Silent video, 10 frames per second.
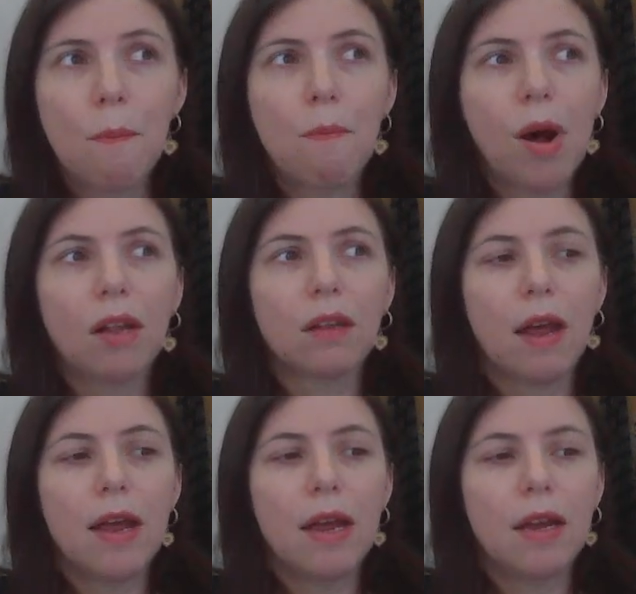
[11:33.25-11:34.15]
but
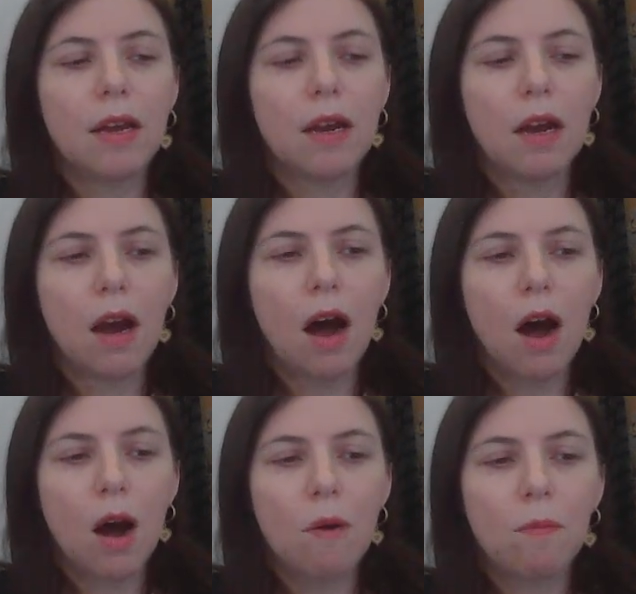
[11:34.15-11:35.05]
like
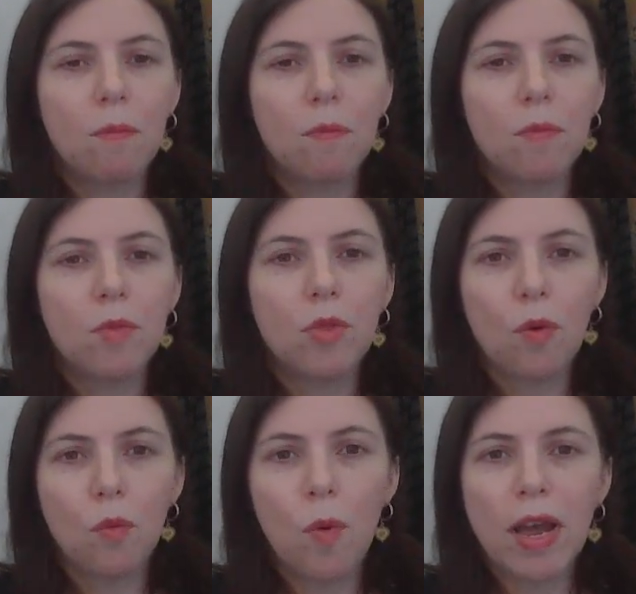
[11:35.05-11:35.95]

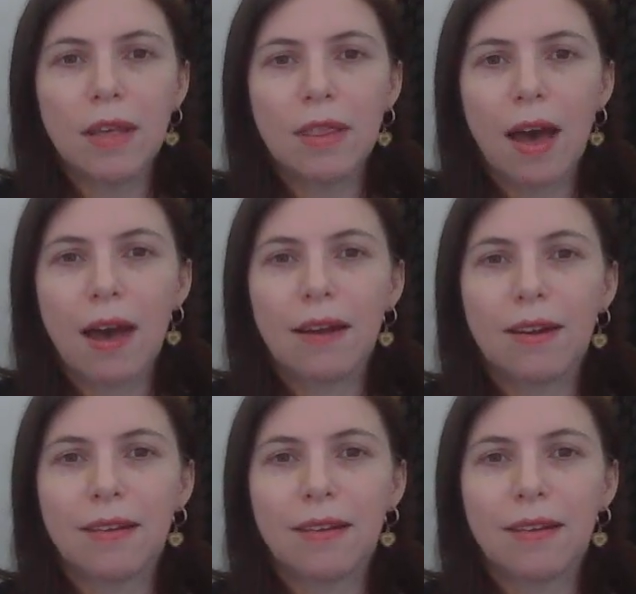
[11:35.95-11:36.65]
the way that